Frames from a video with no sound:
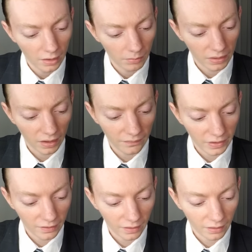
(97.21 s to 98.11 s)
but
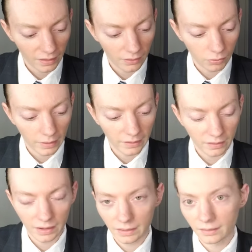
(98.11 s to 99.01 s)
obviously quite
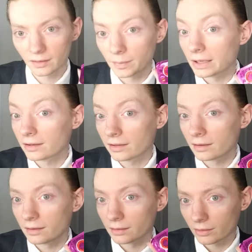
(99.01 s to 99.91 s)
a
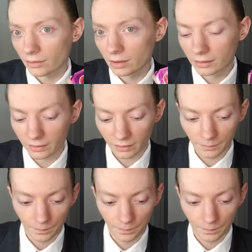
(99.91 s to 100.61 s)
spicy sauce.